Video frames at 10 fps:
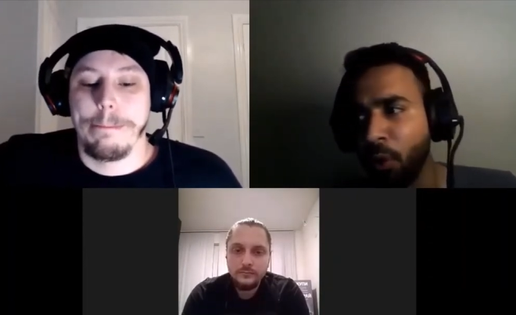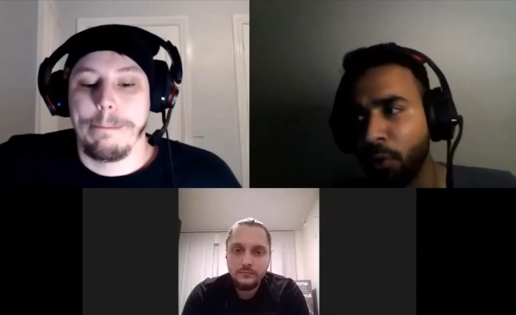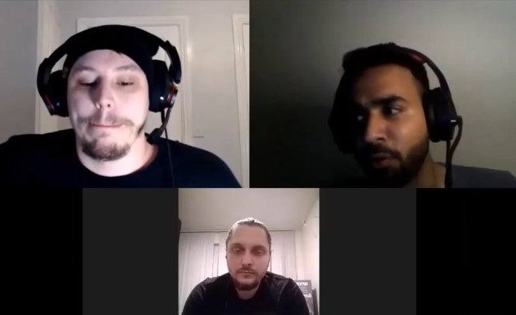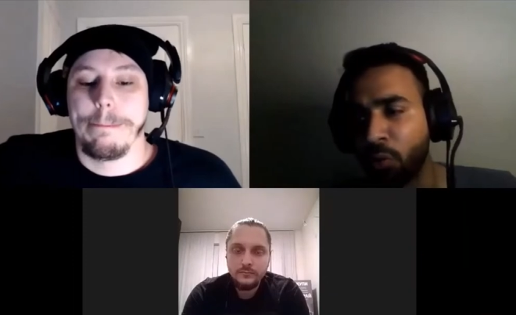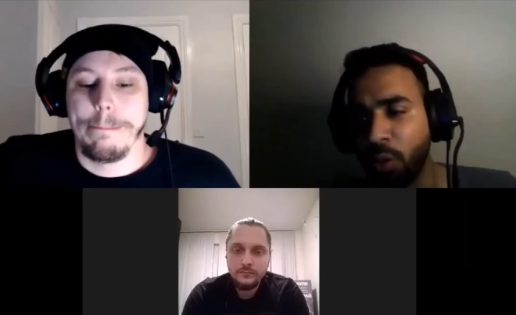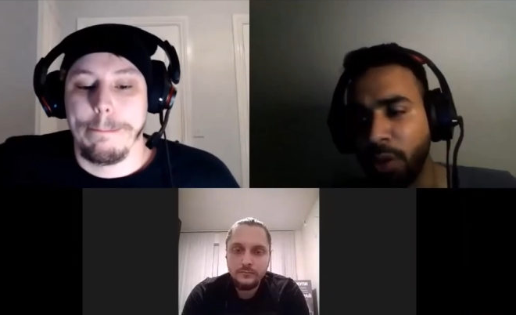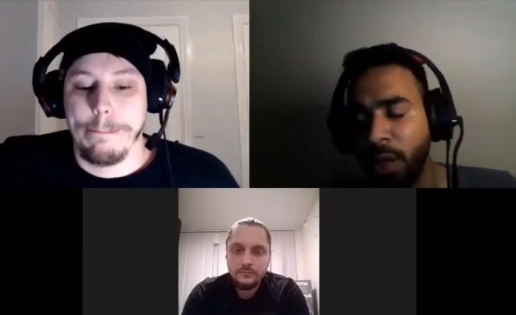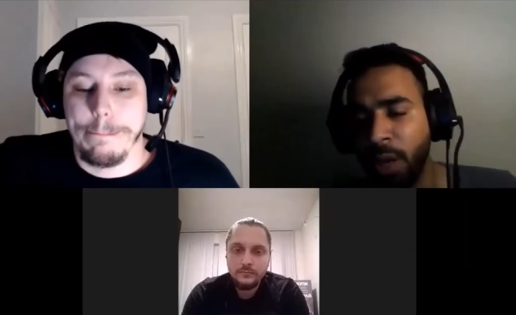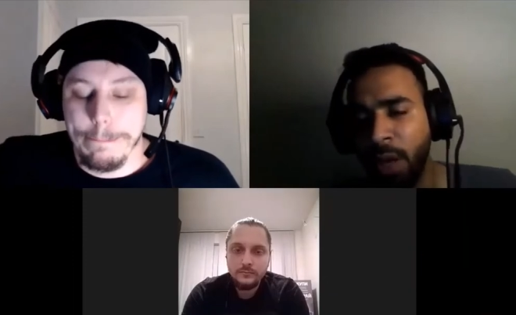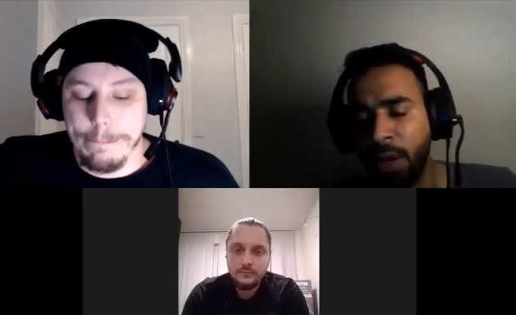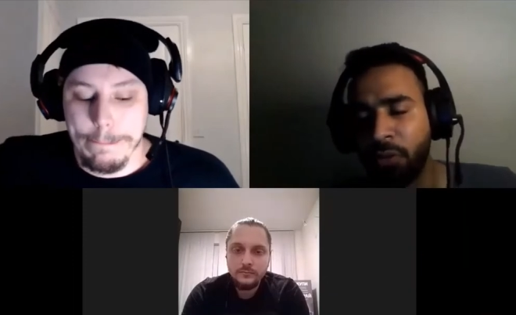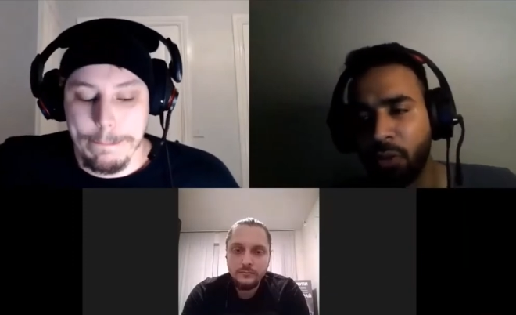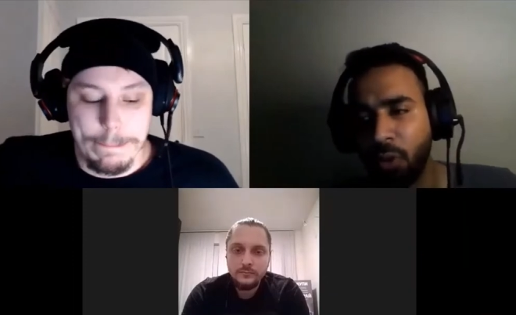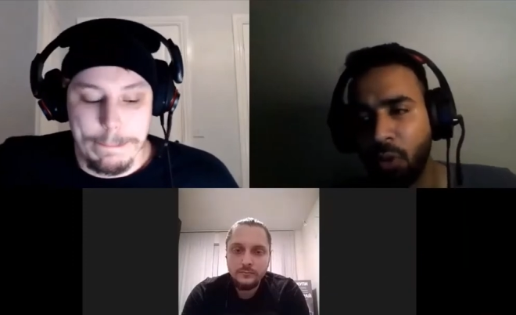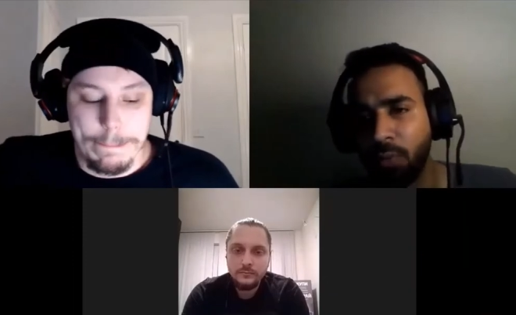Speaker 1: Humble on this one.
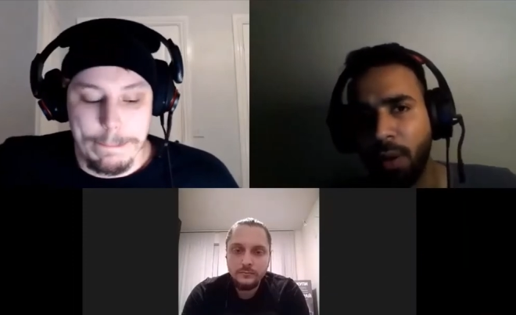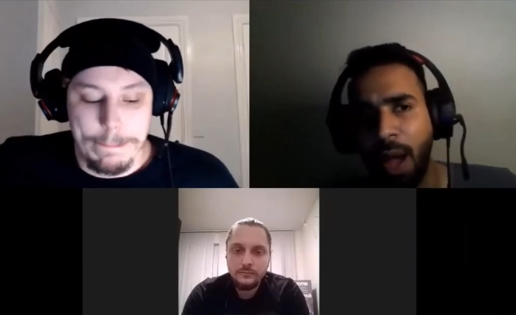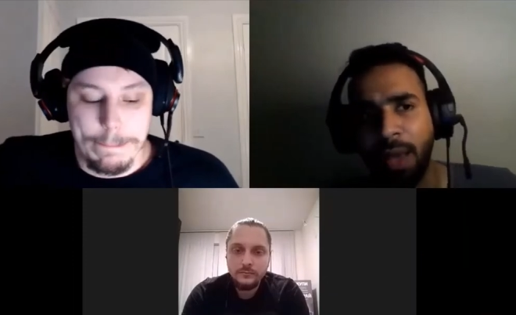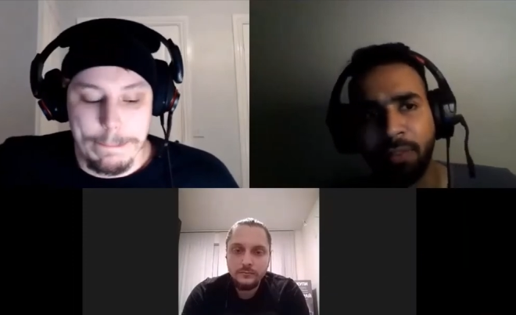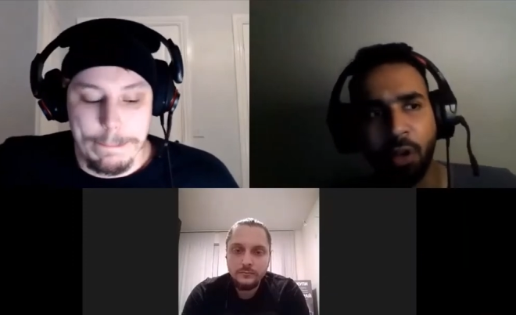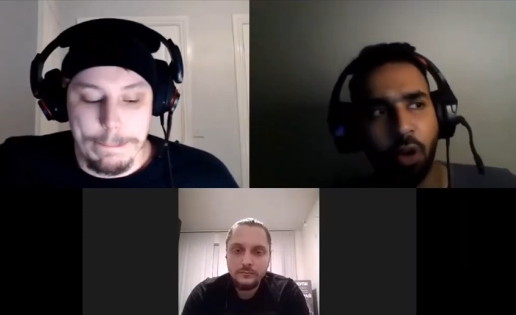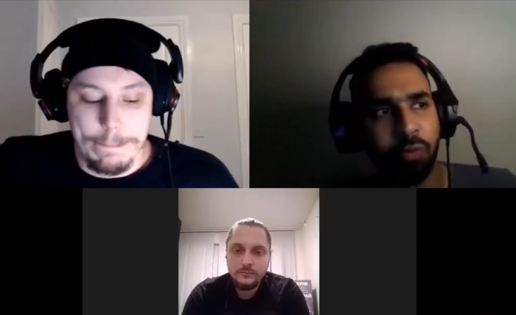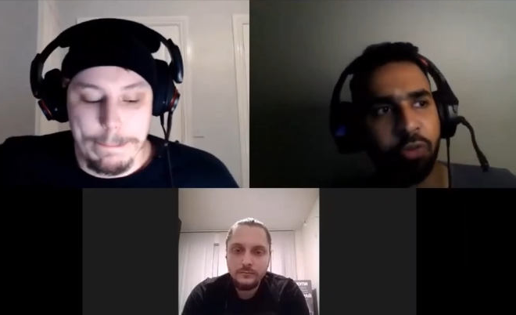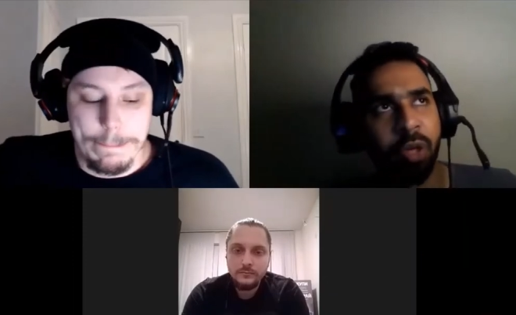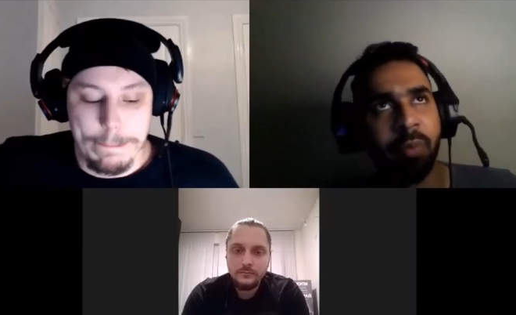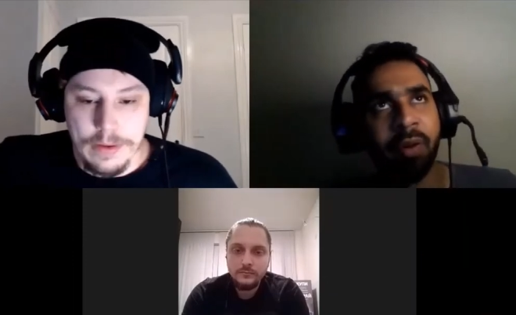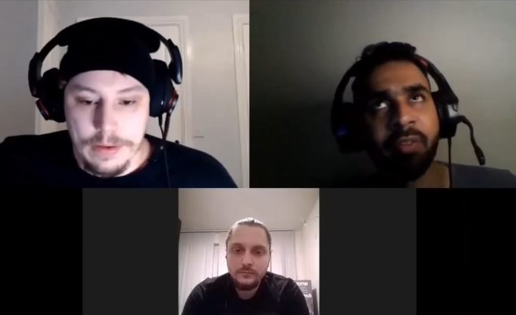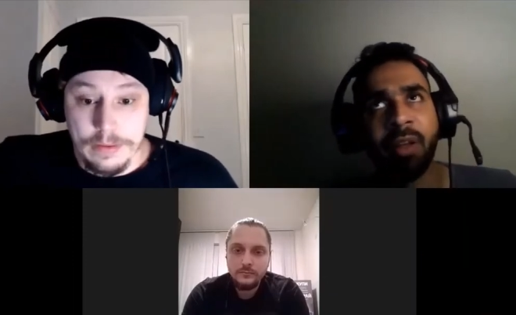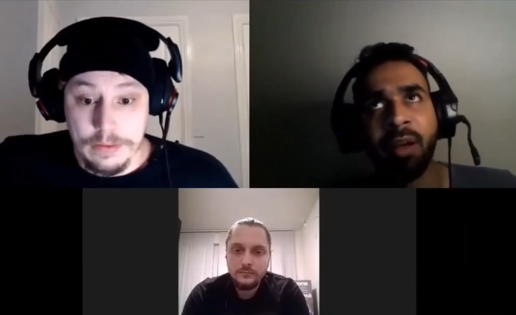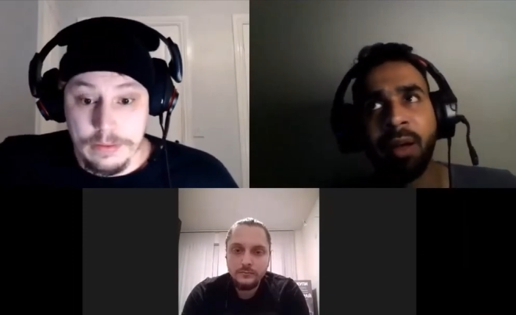So I see a lot of
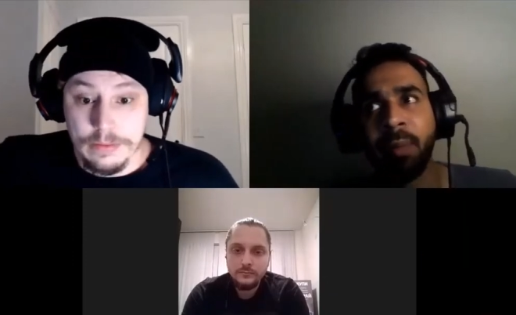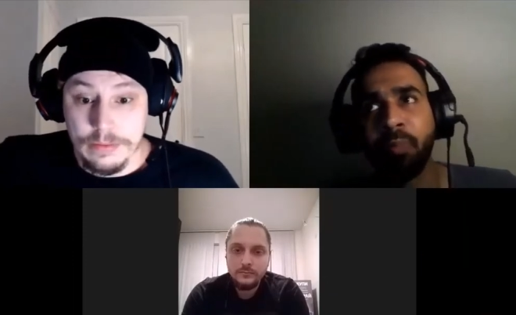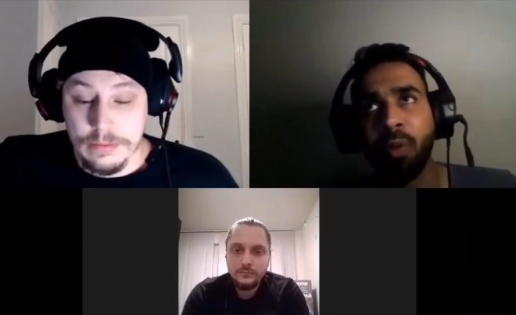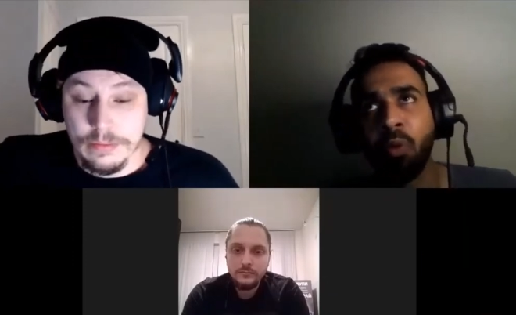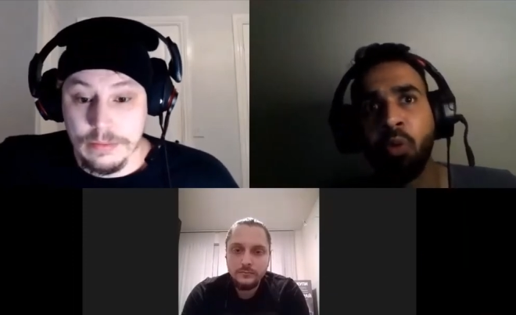streamers um,